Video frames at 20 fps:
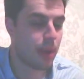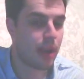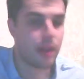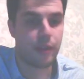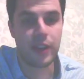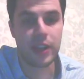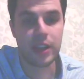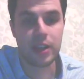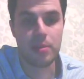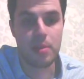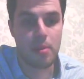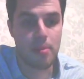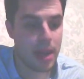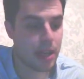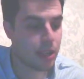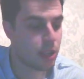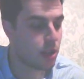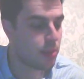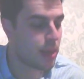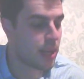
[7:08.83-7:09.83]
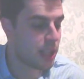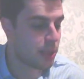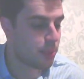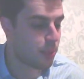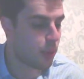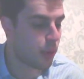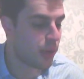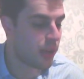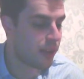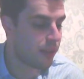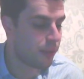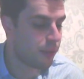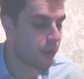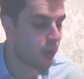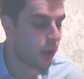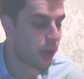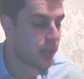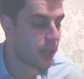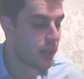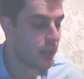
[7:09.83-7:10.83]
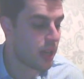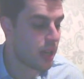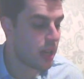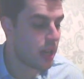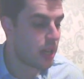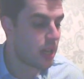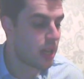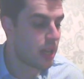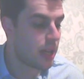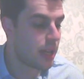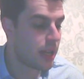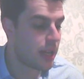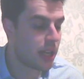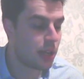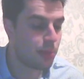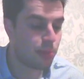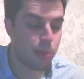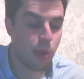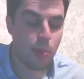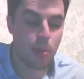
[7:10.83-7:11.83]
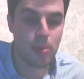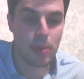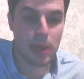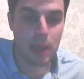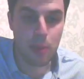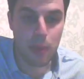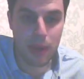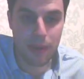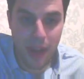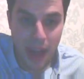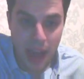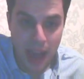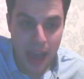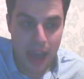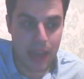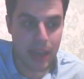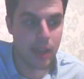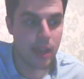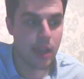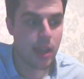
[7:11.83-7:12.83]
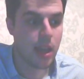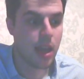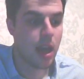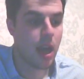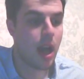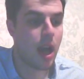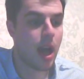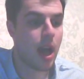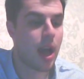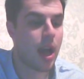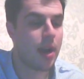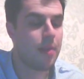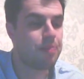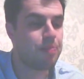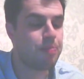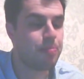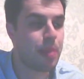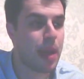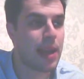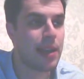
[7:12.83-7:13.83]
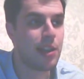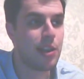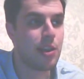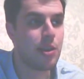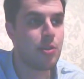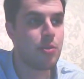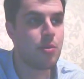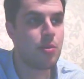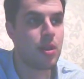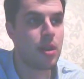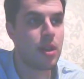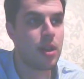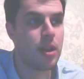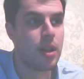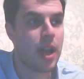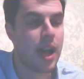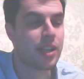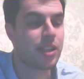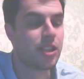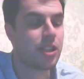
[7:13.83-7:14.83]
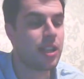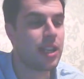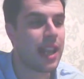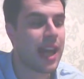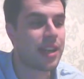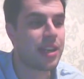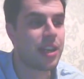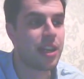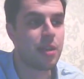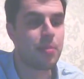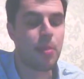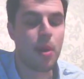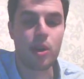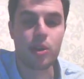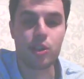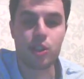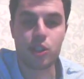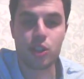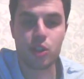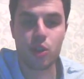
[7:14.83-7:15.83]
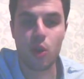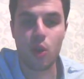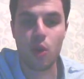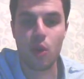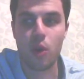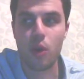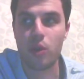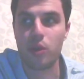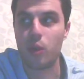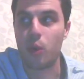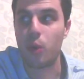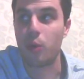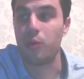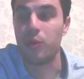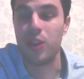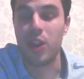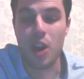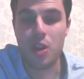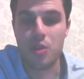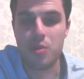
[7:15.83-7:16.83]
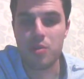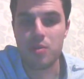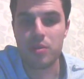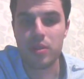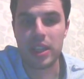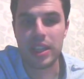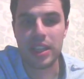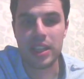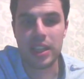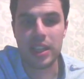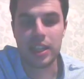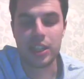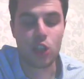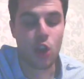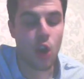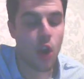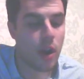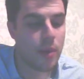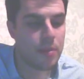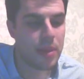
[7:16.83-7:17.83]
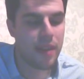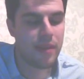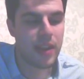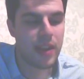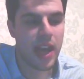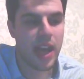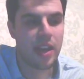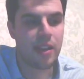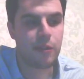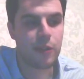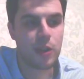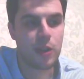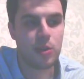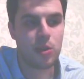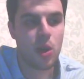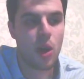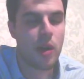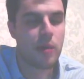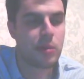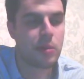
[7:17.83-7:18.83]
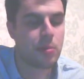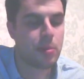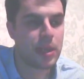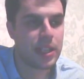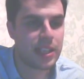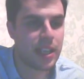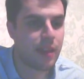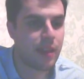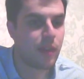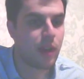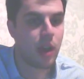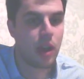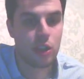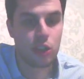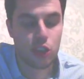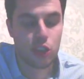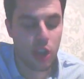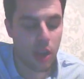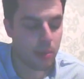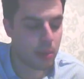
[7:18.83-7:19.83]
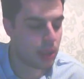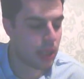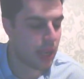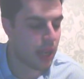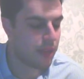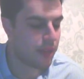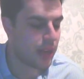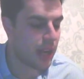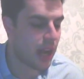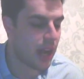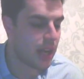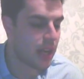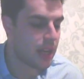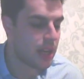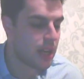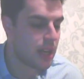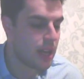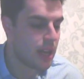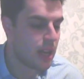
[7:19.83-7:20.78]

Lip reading: And I think the momentum at this point in the fight is probably with Haye. Bellew hasn't landed a punch of note. He's timed David Haye a few times, but he's never troubled David Haye.